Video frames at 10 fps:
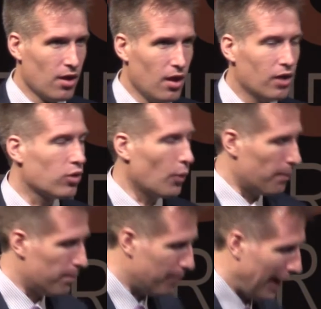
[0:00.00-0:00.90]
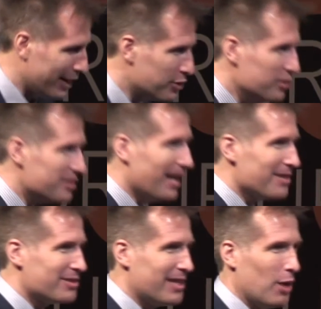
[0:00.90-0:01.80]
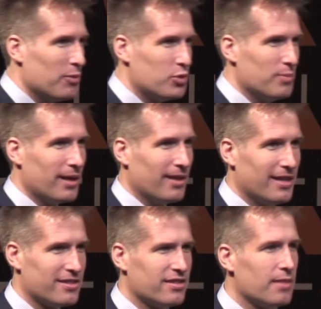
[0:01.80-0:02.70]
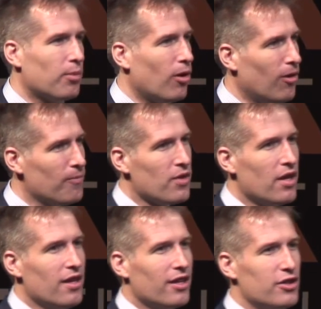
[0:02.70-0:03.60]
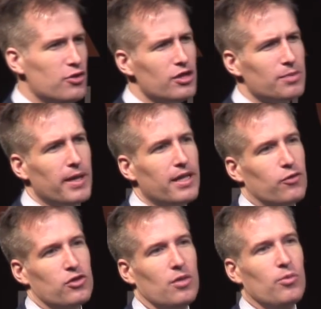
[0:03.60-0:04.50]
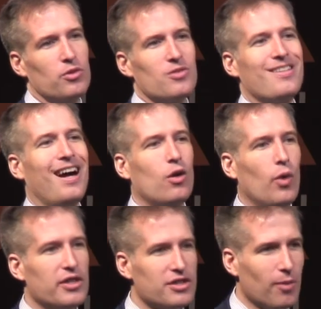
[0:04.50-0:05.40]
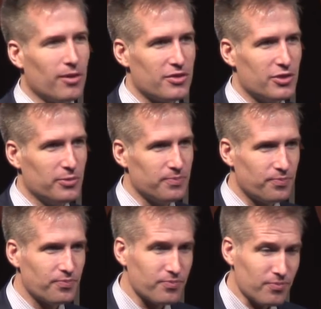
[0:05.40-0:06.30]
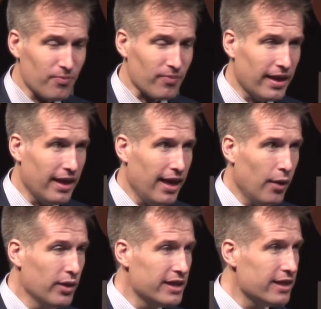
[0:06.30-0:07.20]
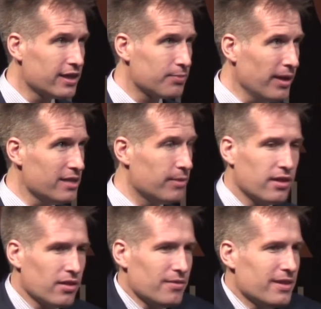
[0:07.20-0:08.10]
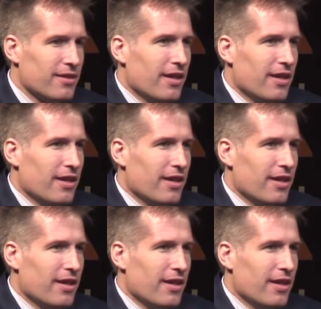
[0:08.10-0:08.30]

So I went back to his desk, tail between my legs, and said, Paul, could you explain it for someone who's not quite as smart as you? And what he explained to me, I mean,